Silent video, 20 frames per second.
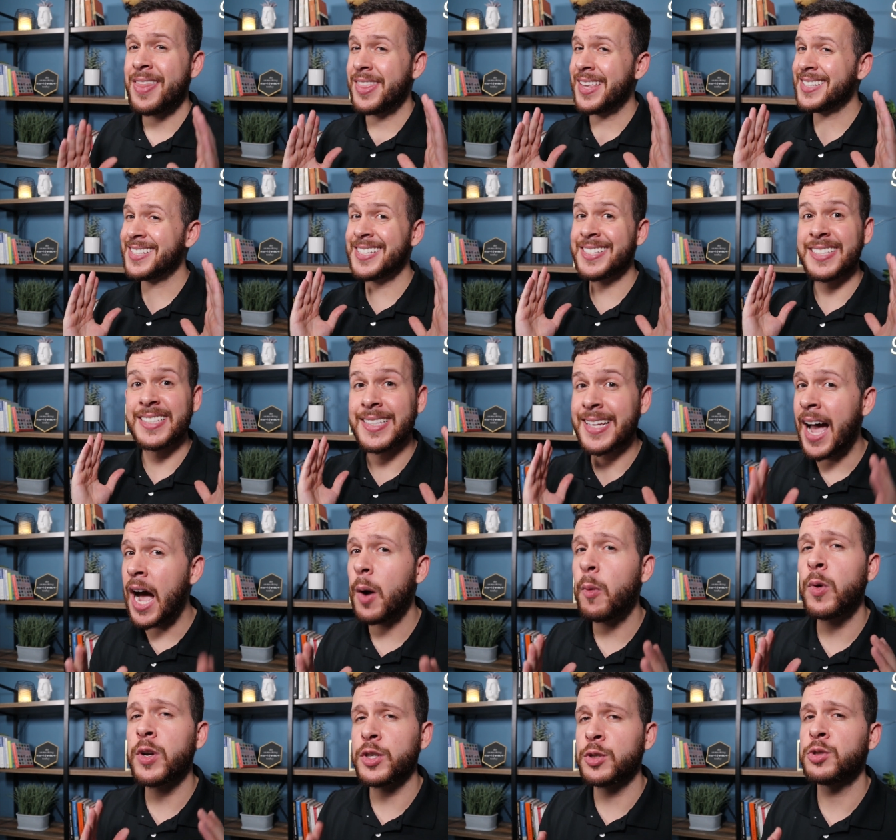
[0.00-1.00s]
This is
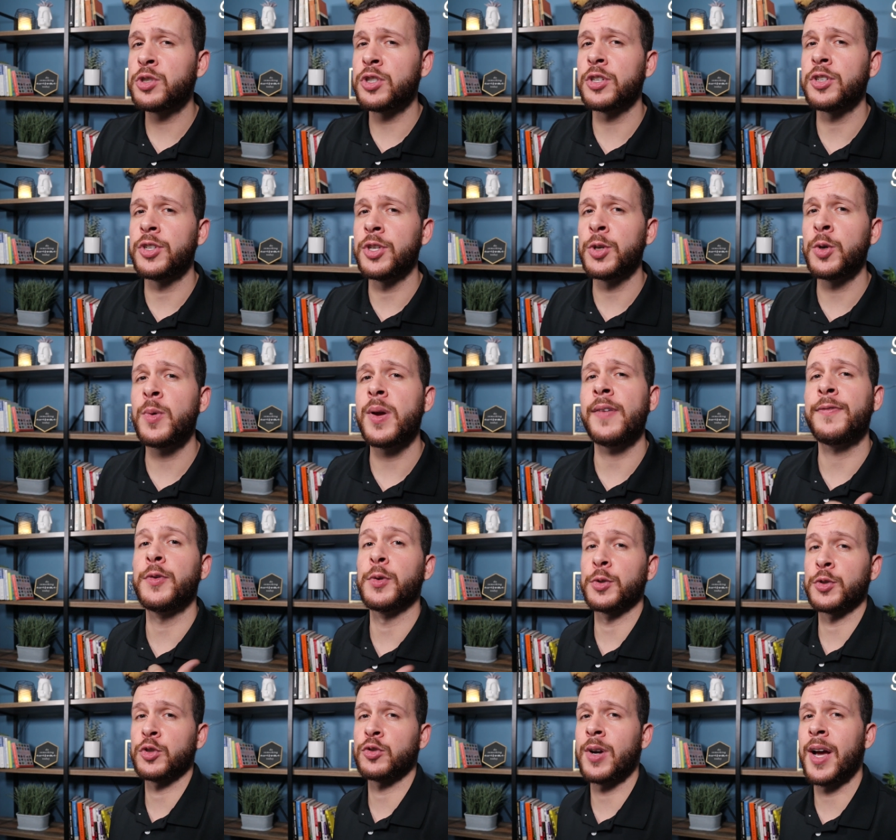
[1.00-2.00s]
not what you should do if
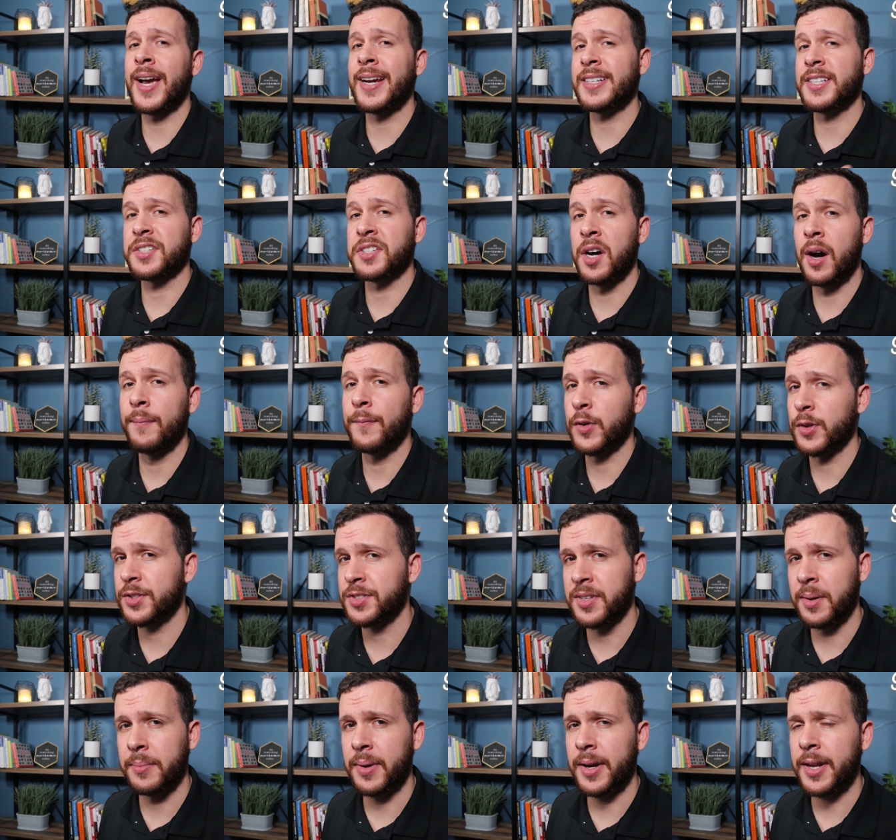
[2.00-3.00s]
you're trying to comfort
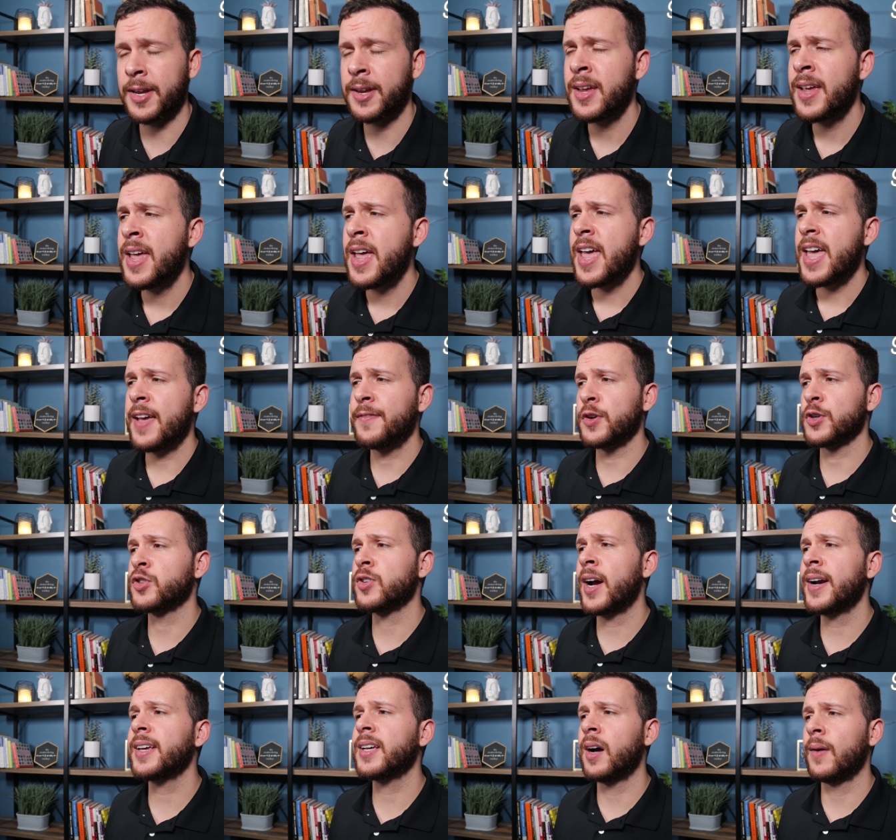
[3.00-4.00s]
somebody. If you're
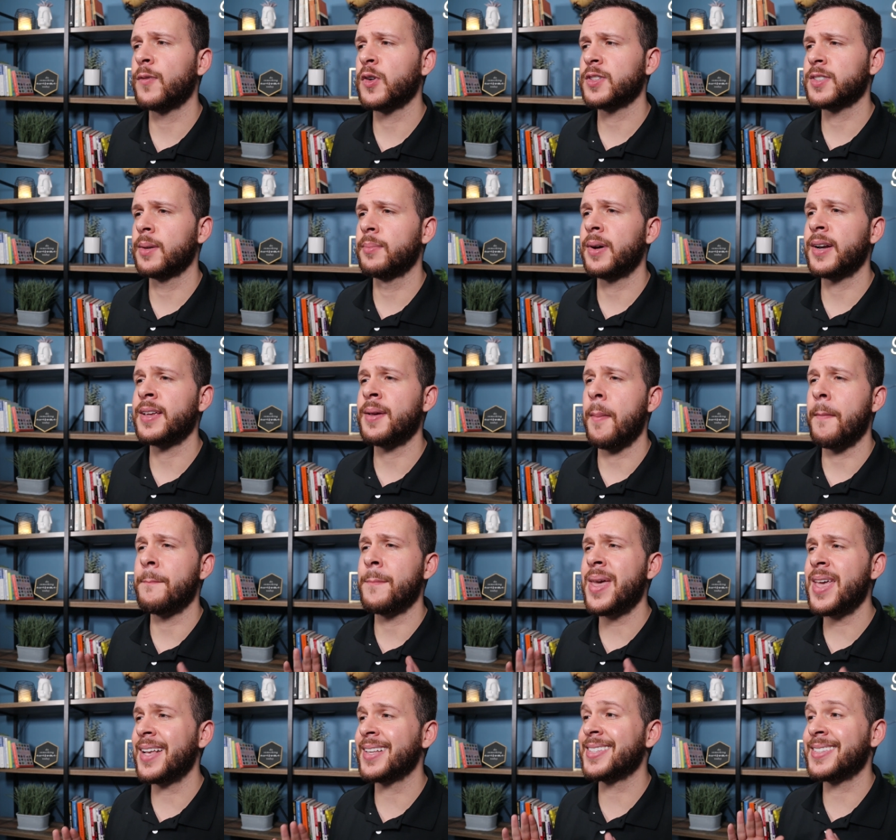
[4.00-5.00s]
trying to comfort somebody,
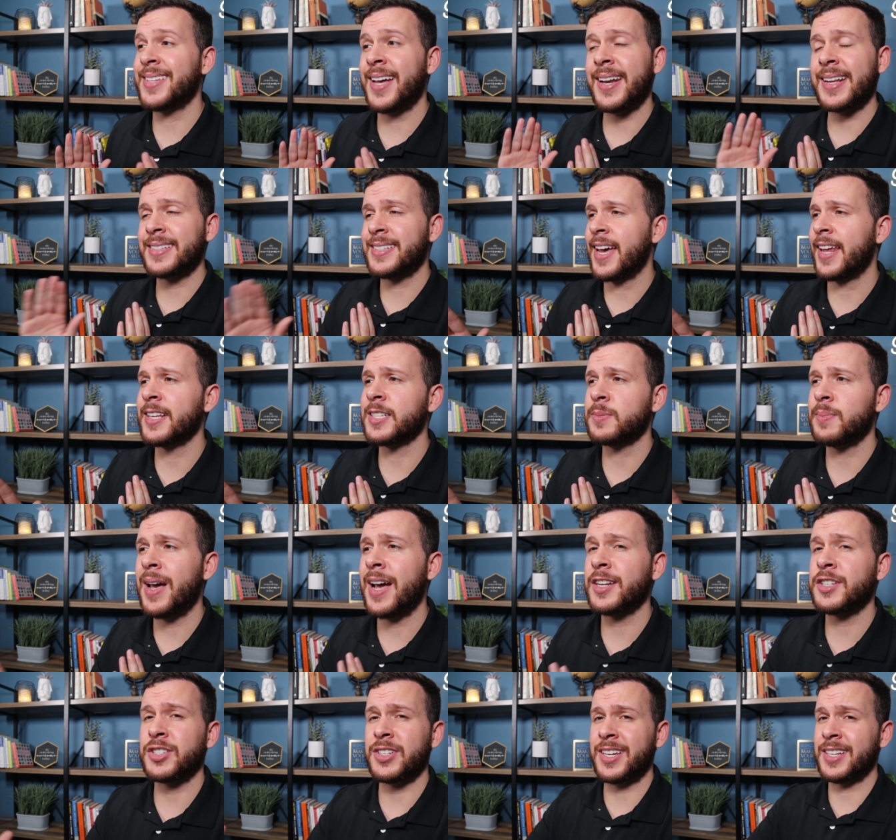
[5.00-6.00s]
it's not a tennis
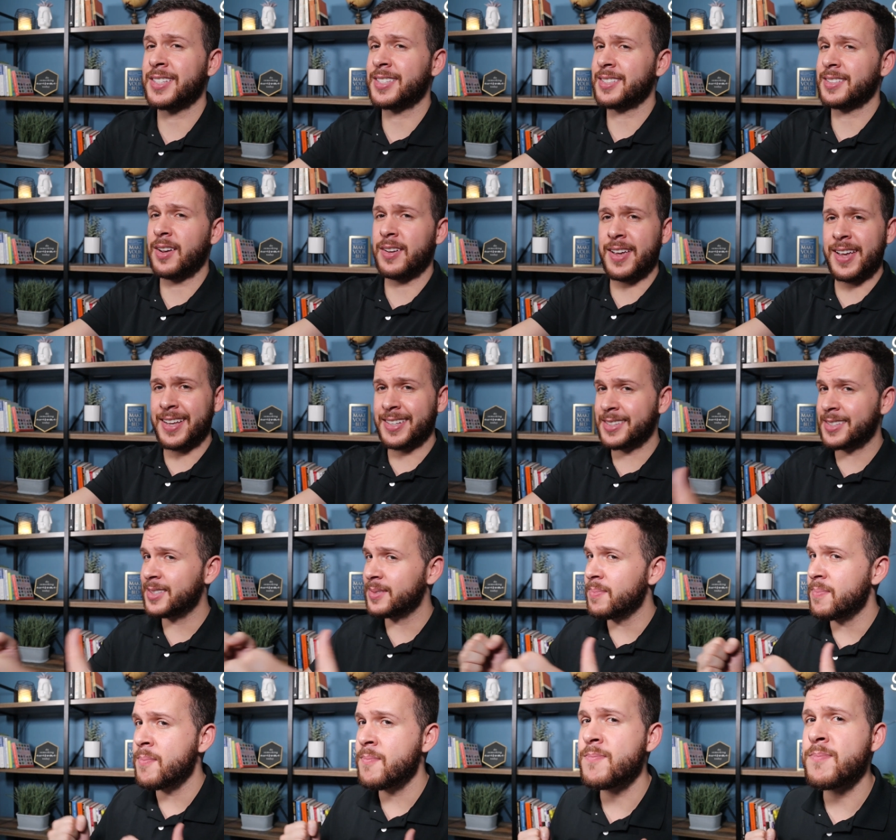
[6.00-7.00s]
match, it's,
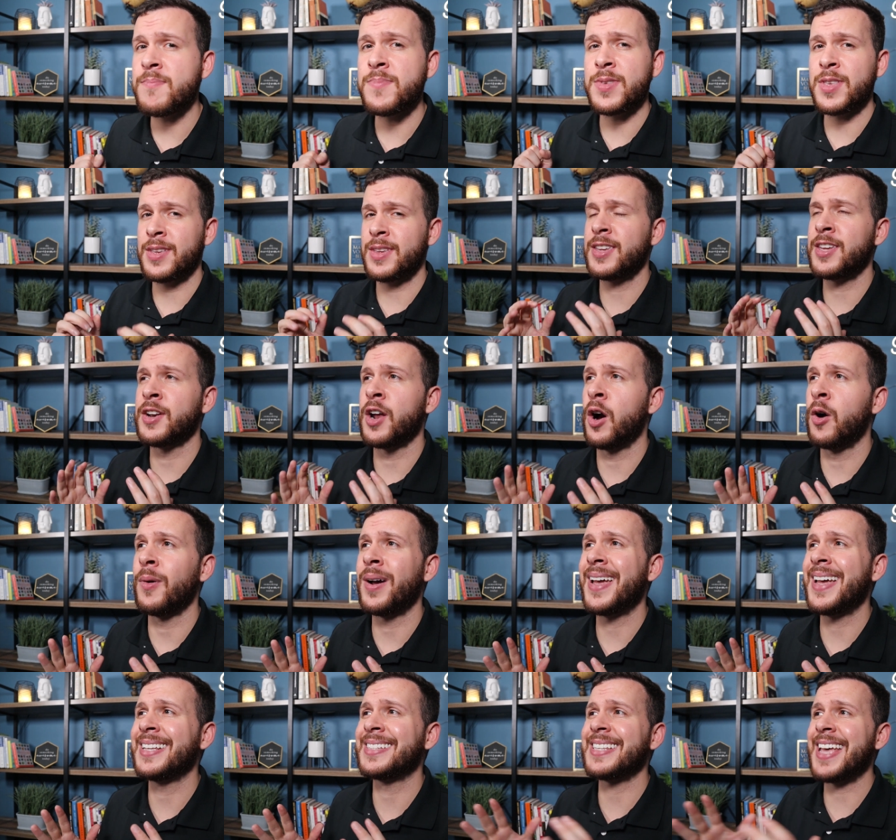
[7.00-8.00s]
it's, you know,
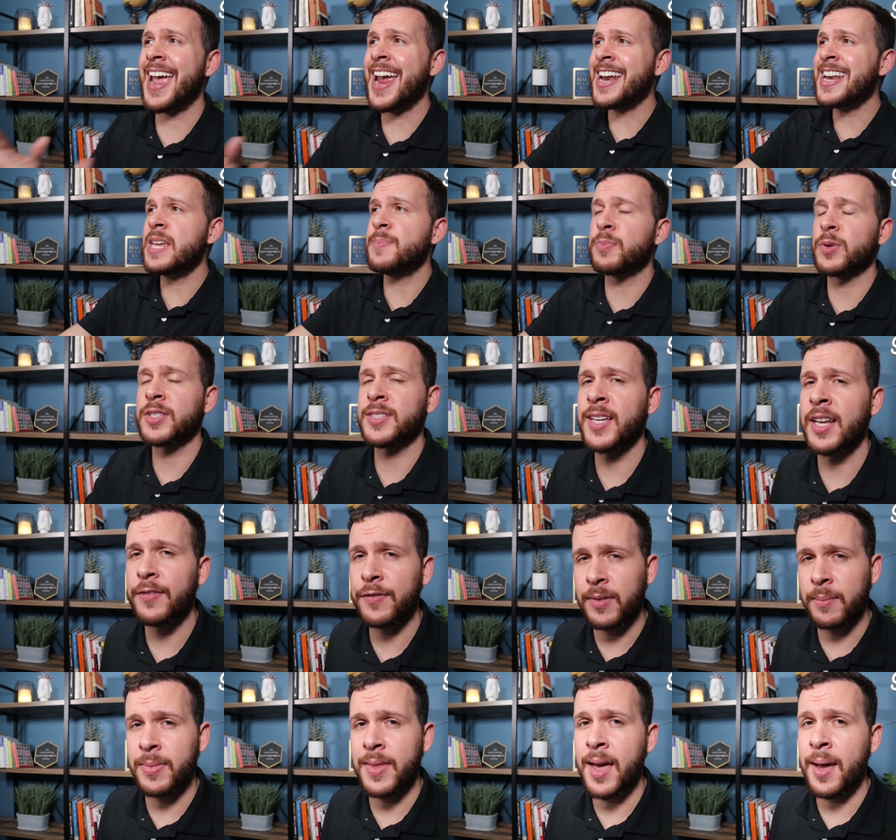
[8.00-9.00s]
it's eighty
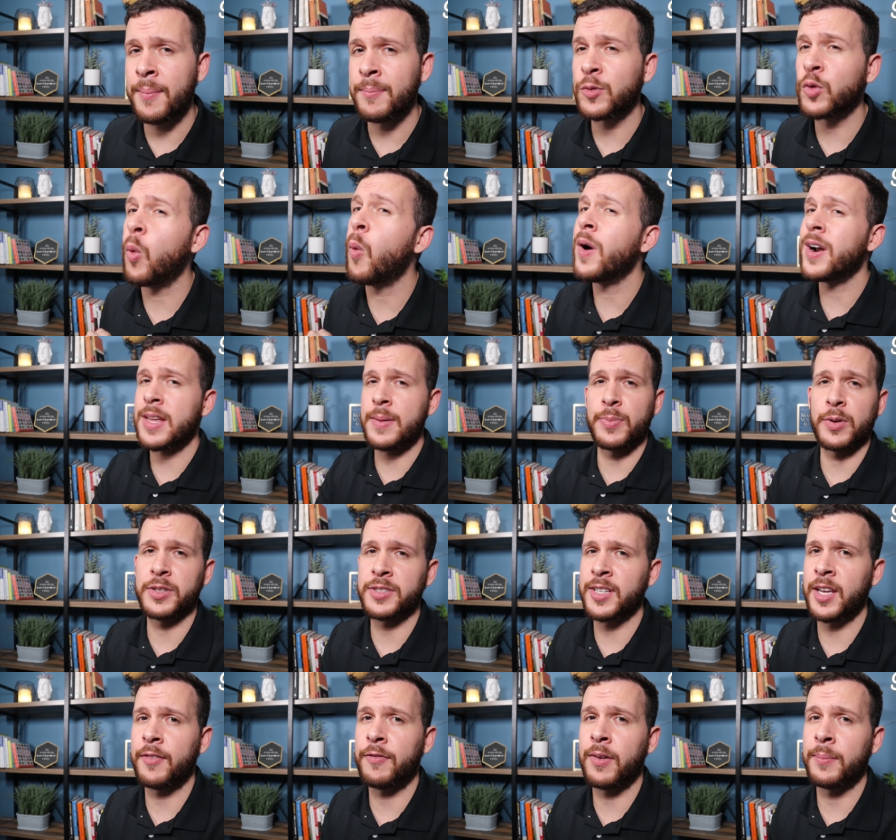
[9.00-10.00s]
percent from them, twenty
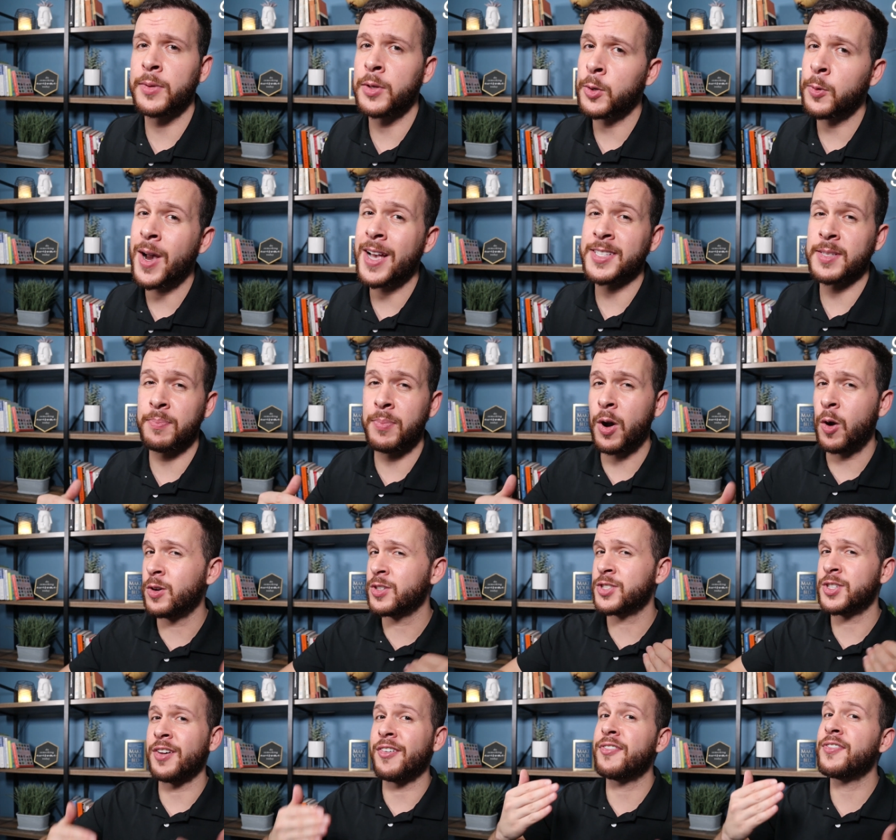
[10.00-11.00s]
percent from you, as
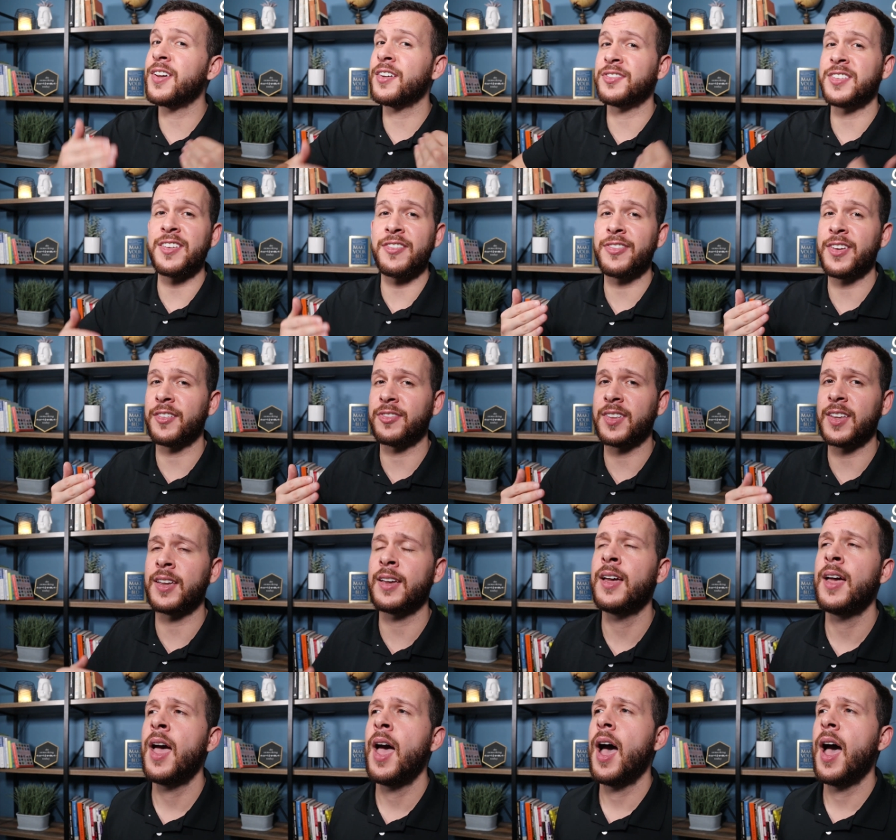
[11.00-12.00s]
opposed to fifty fifty.